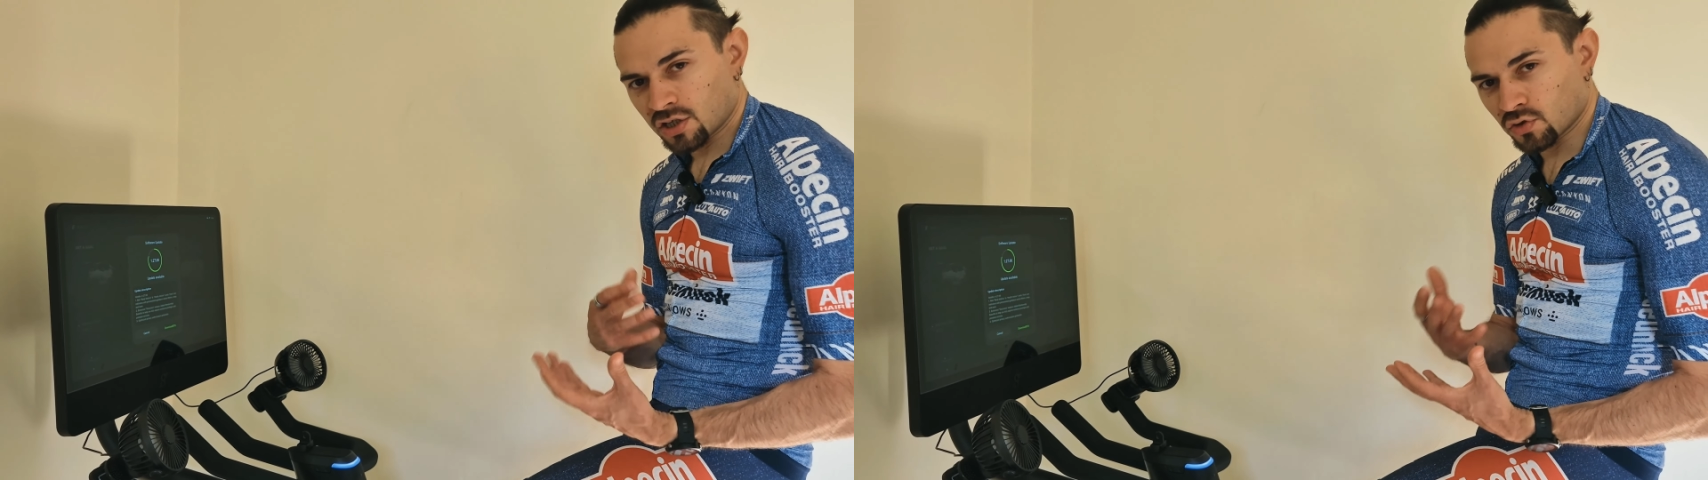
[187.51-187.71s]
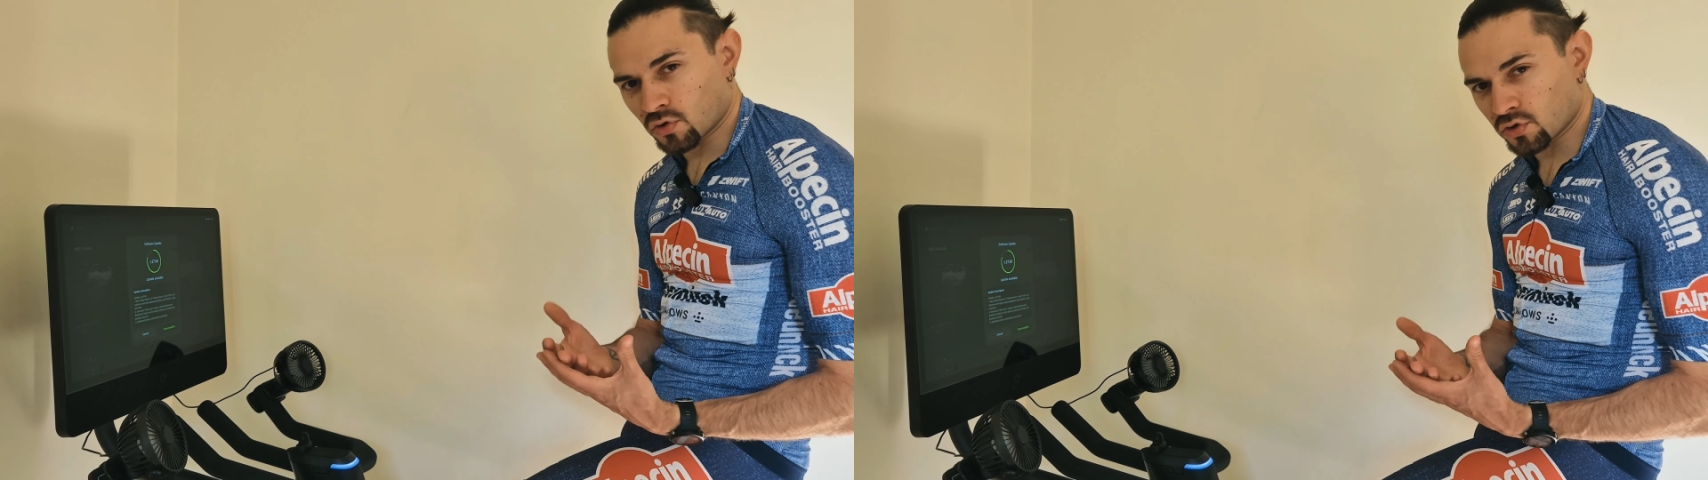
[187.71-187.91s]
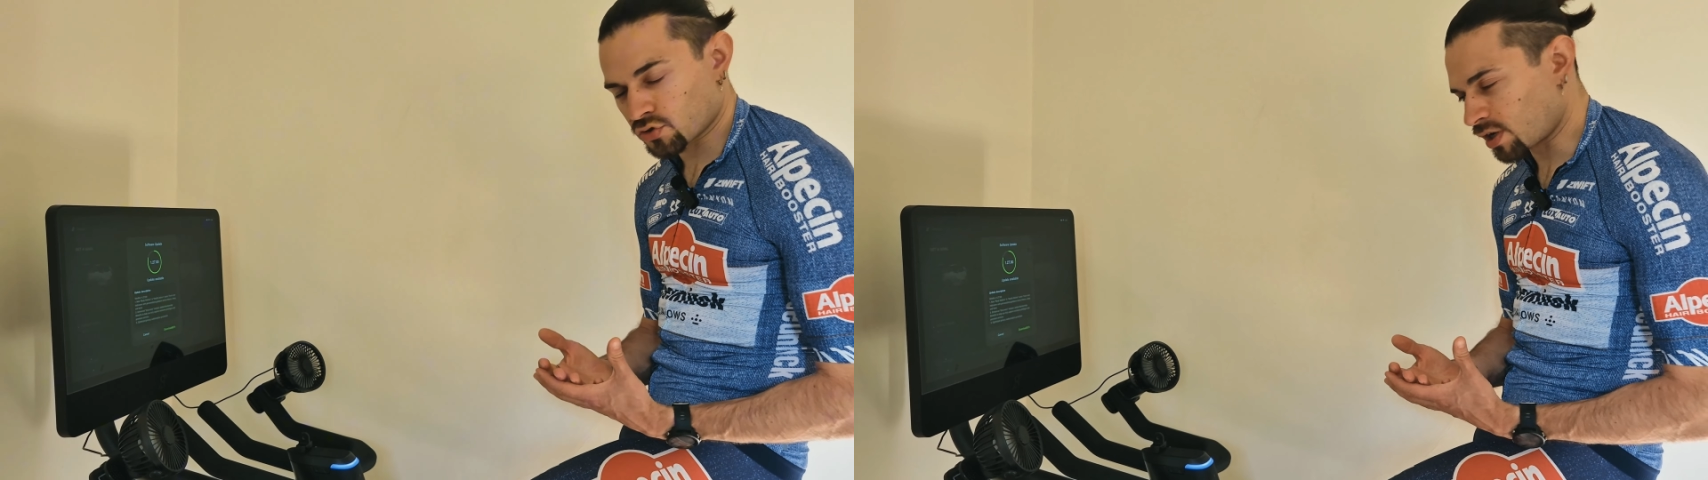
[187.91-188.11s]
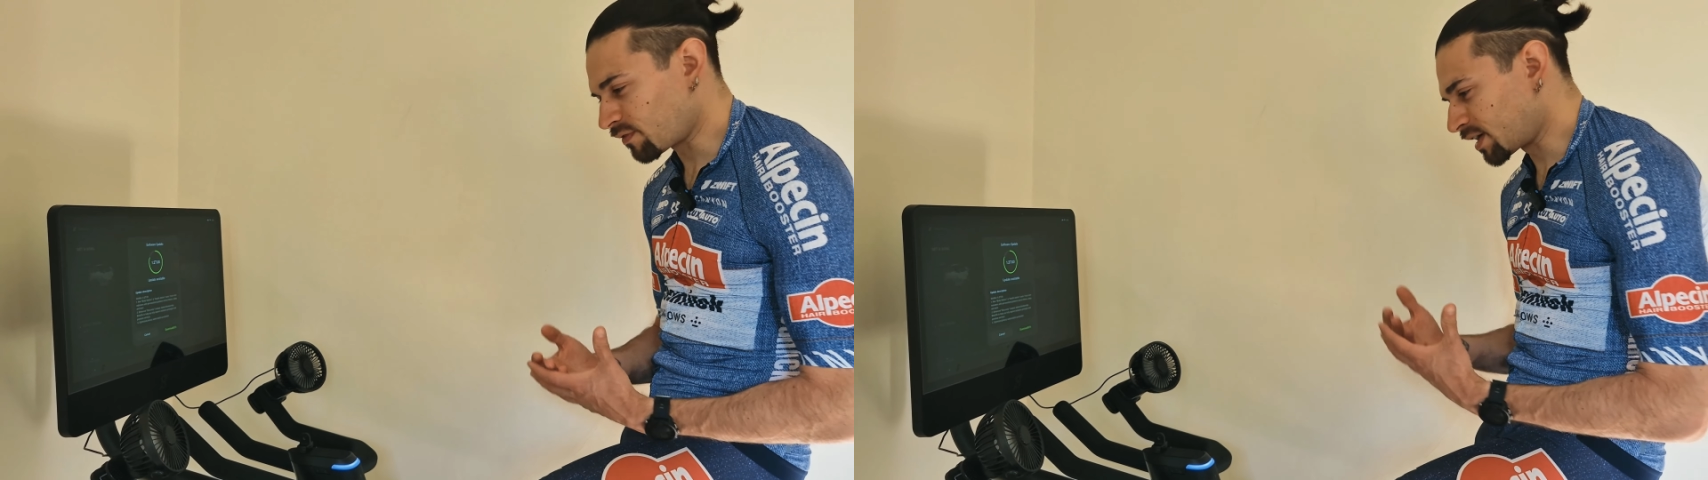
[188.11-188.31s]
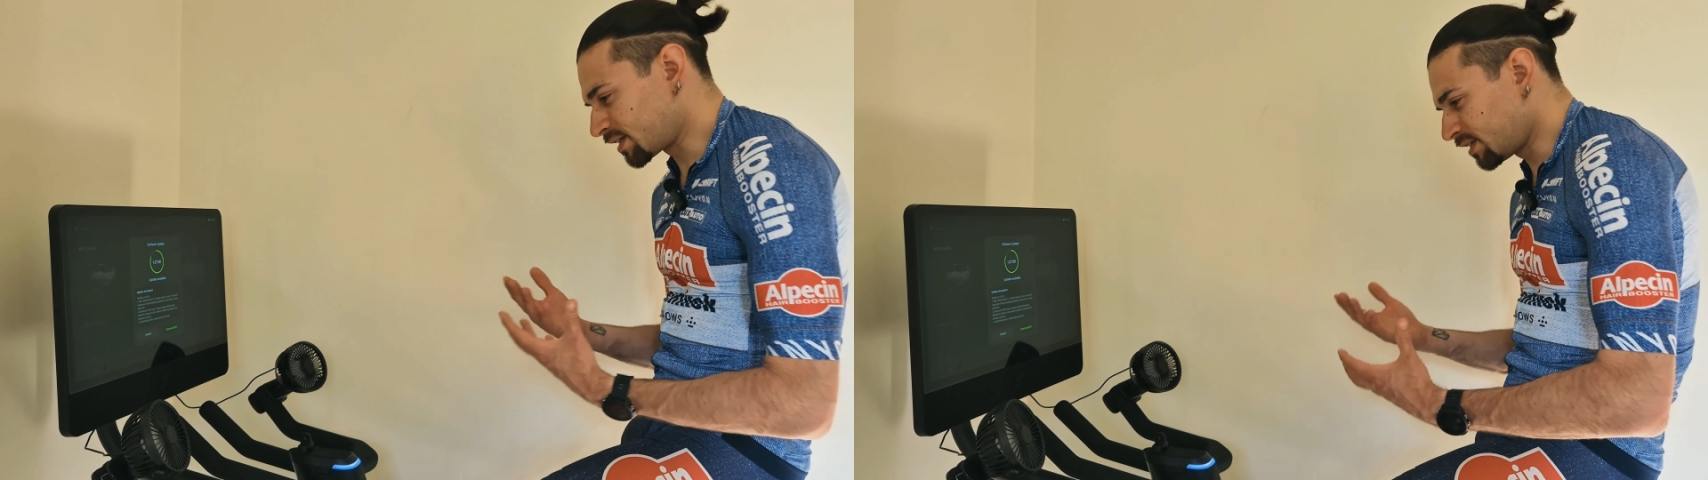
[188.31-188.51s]
You also
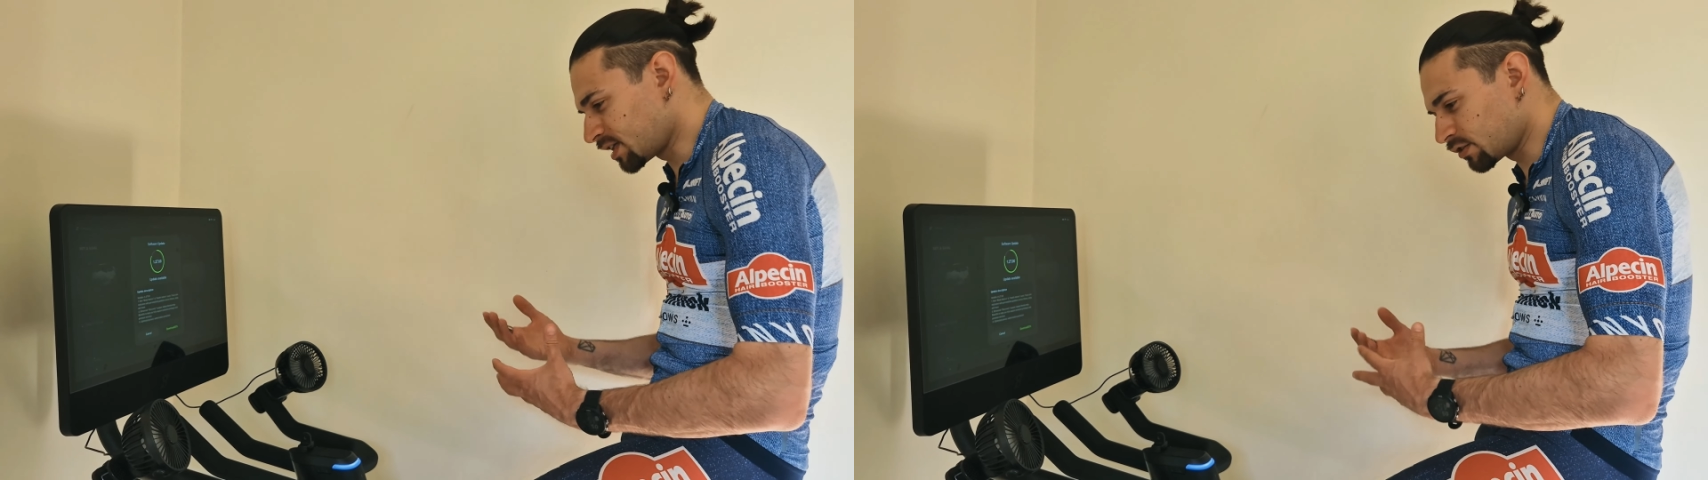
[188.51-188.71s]
have an idea,